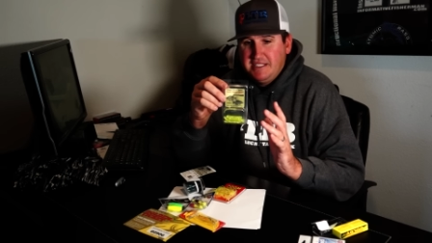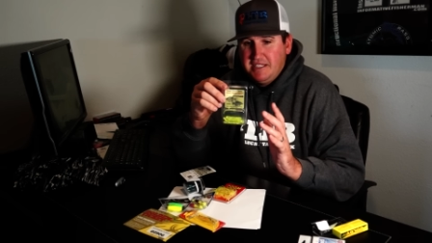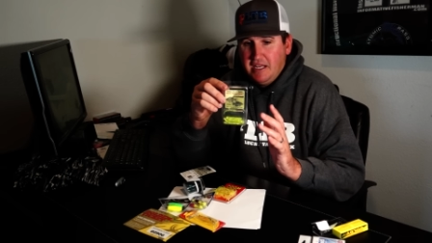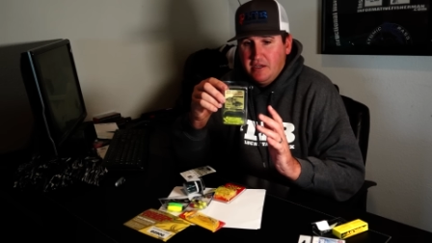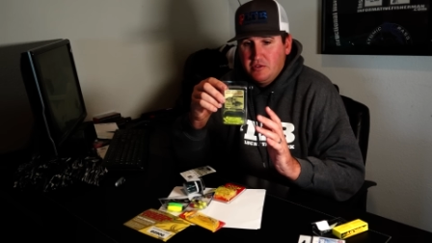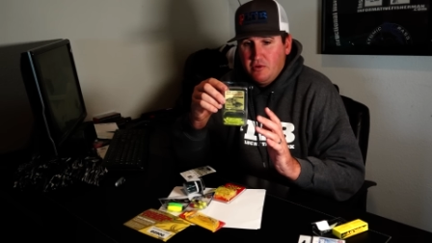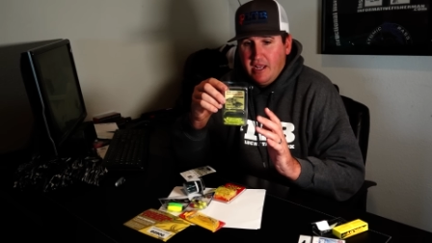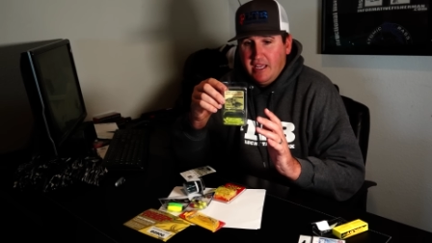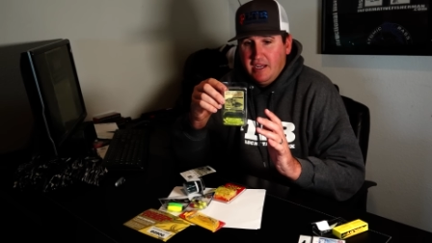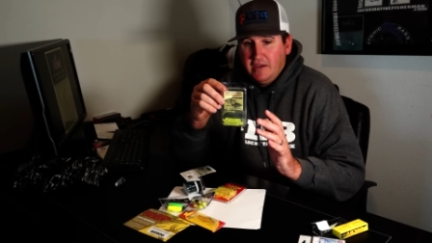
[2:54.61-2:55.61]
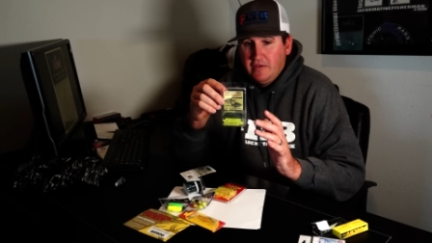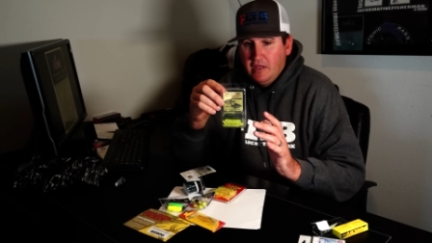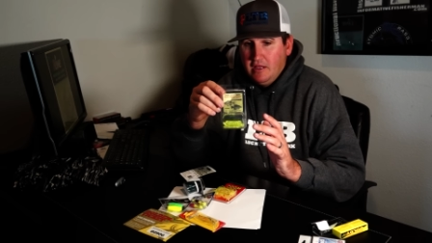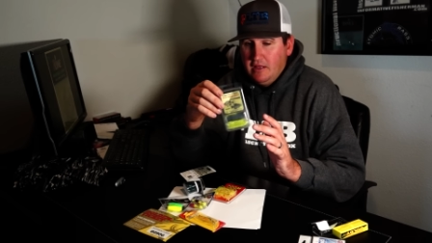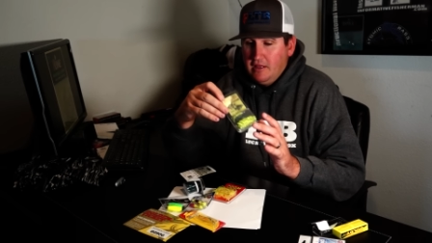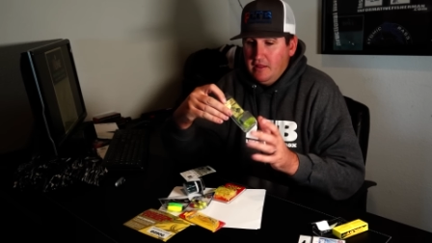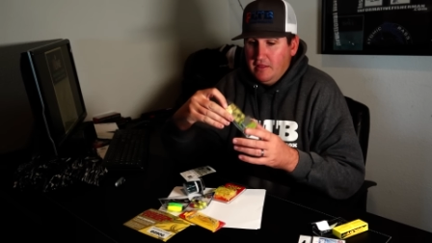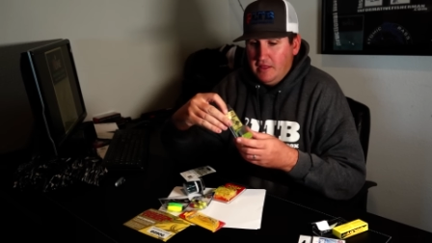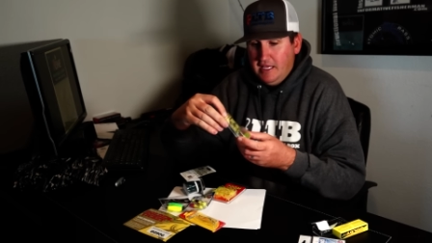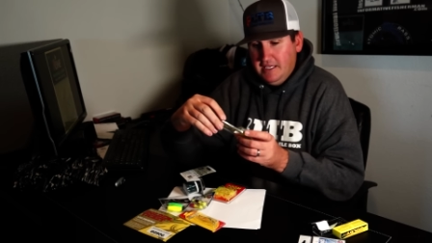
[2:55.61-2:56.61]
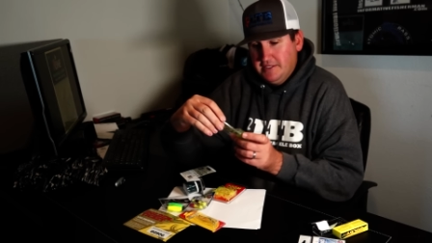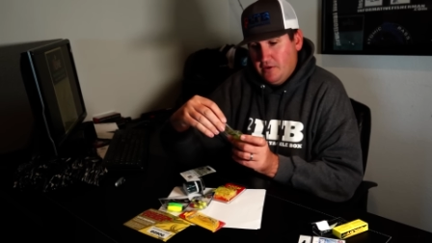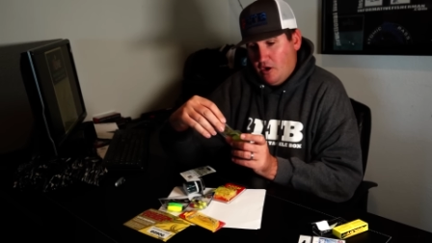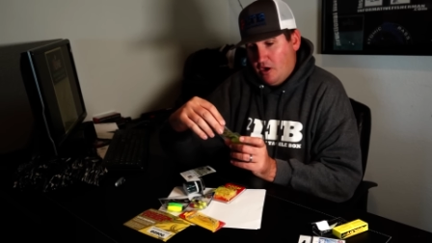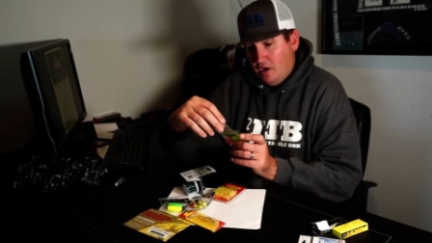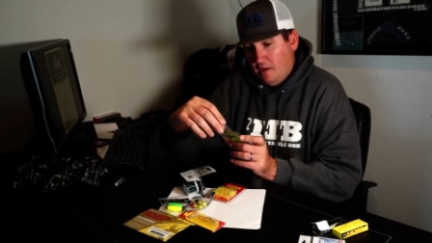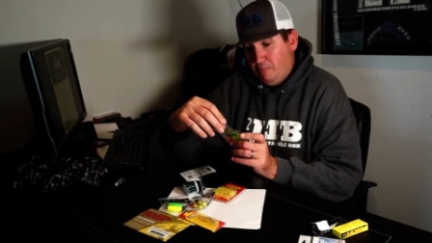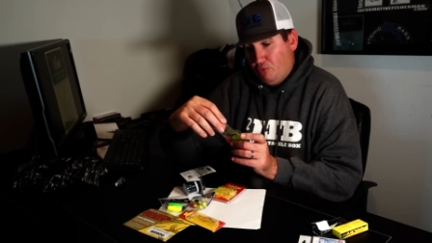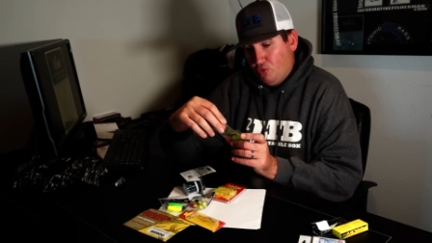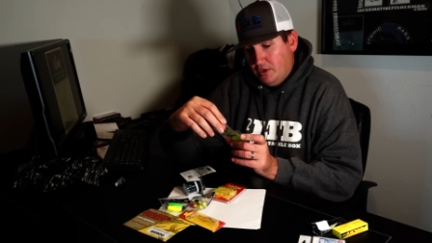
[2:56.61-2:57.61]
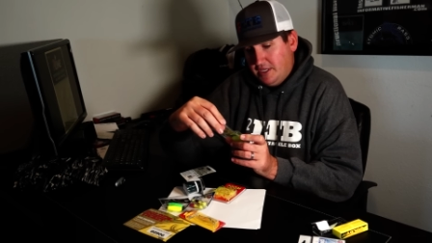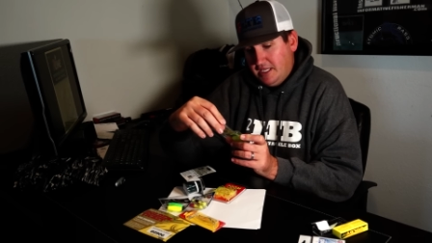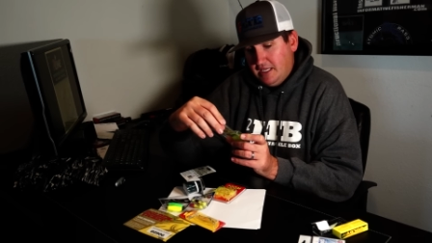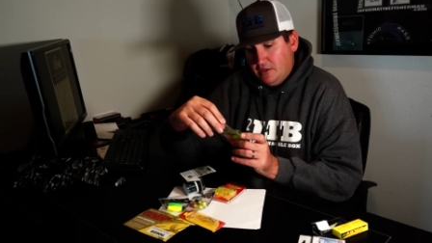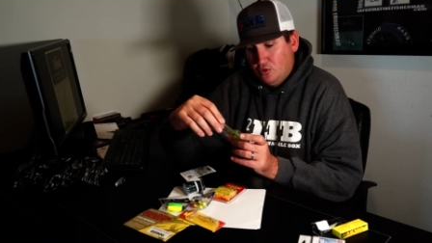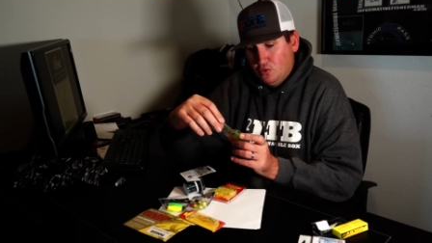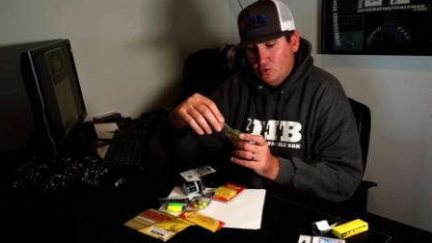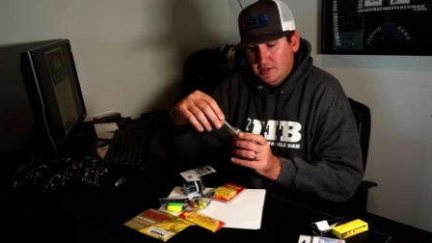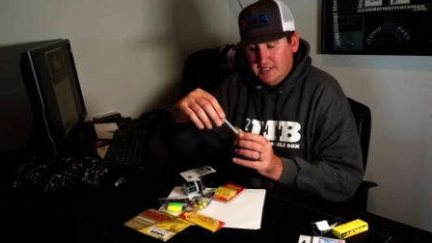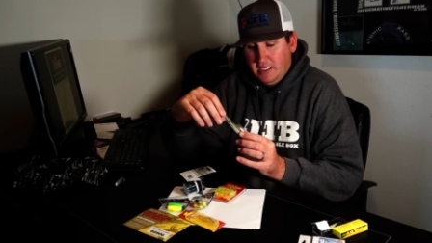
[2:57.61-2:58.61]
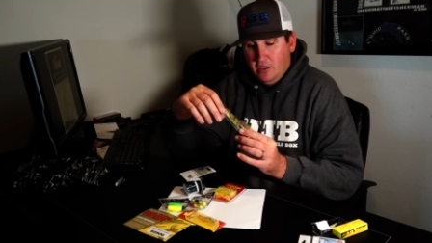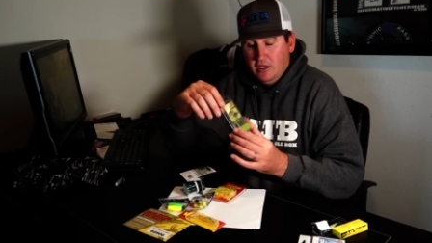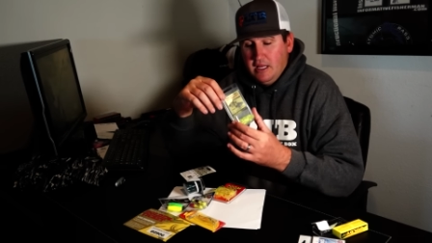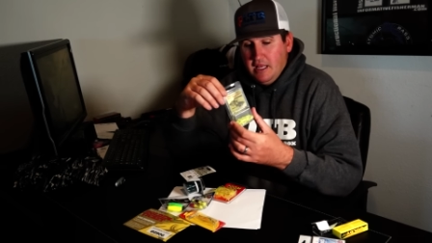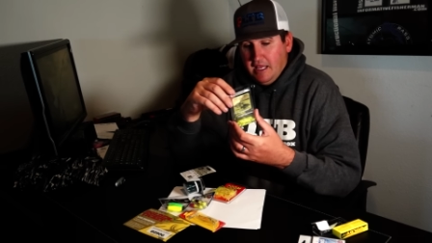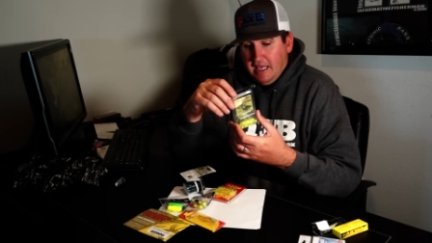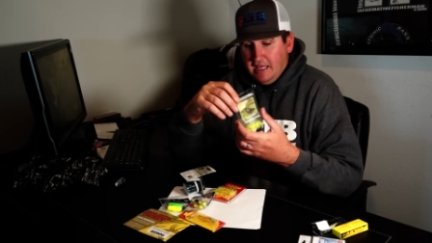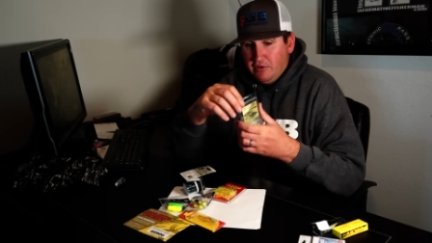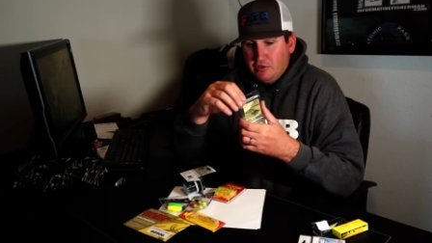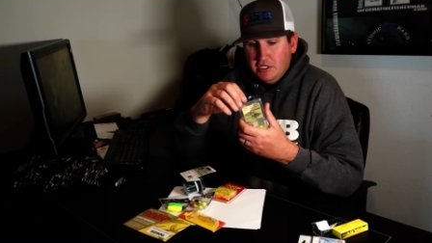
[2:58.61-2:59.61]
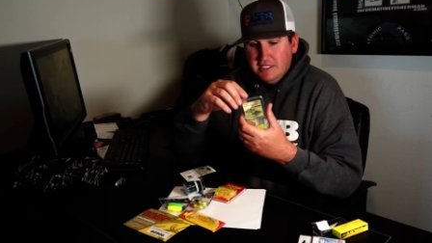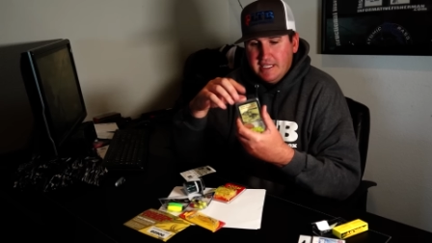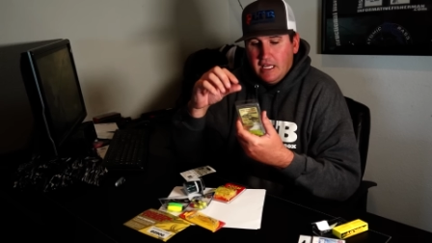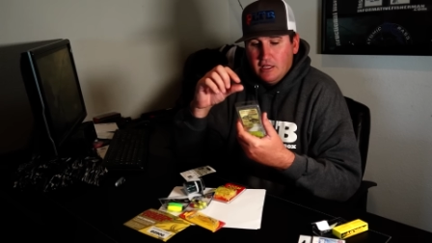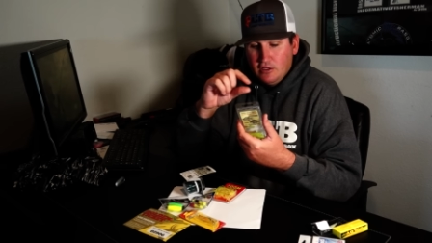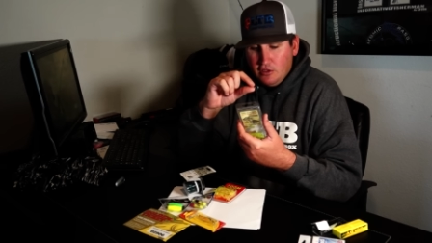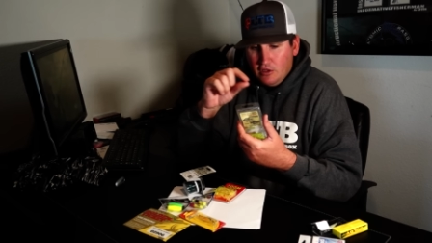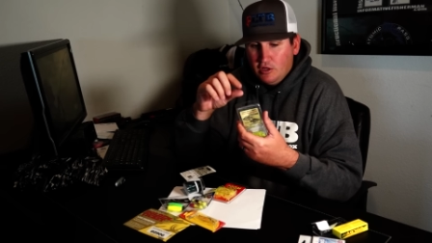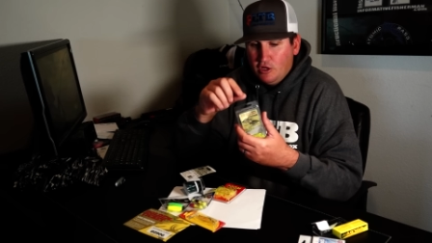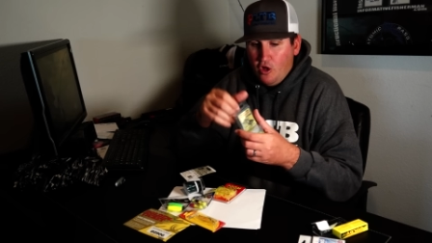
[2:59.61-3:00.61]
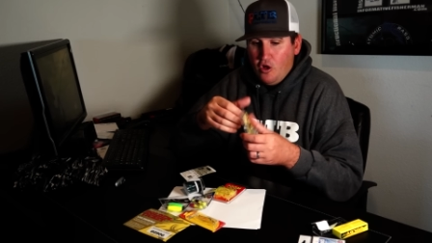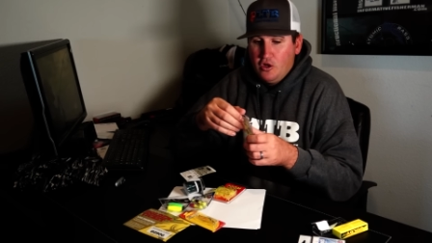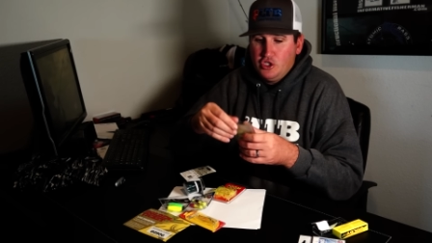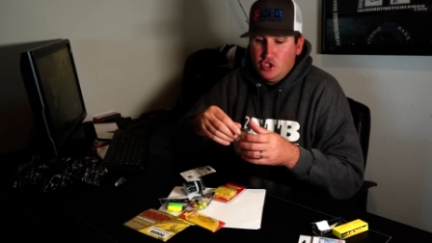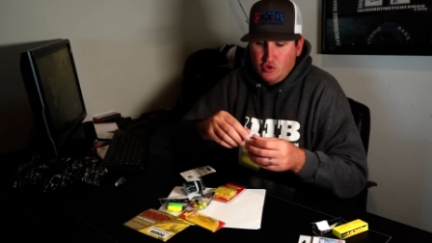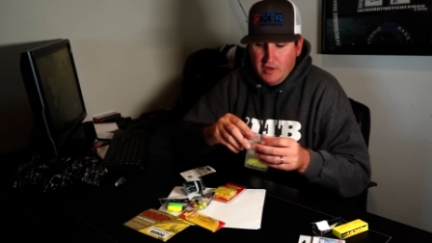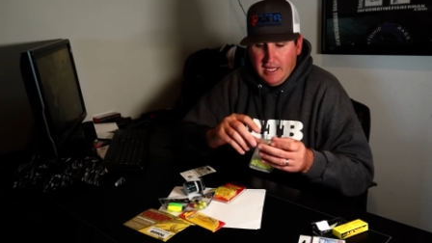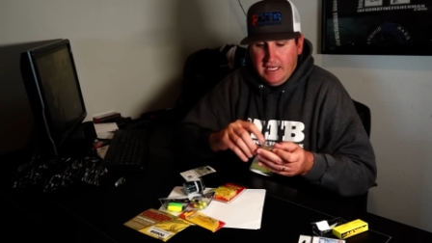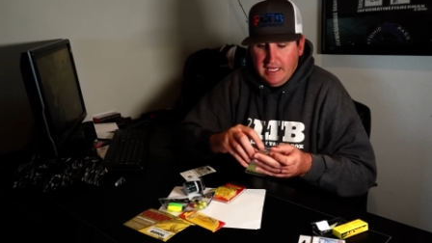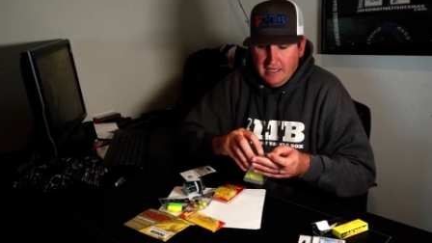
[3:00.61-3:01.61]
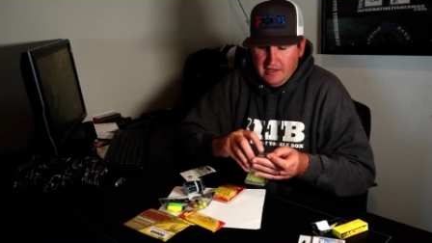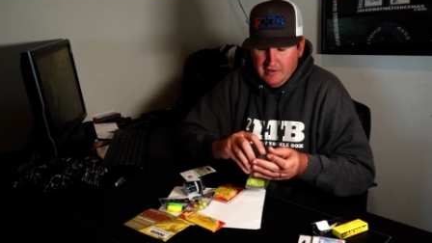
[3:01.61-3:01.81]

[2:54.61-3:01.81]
Stingers right here. These are a pretty cool deal. They're just like a little long stringy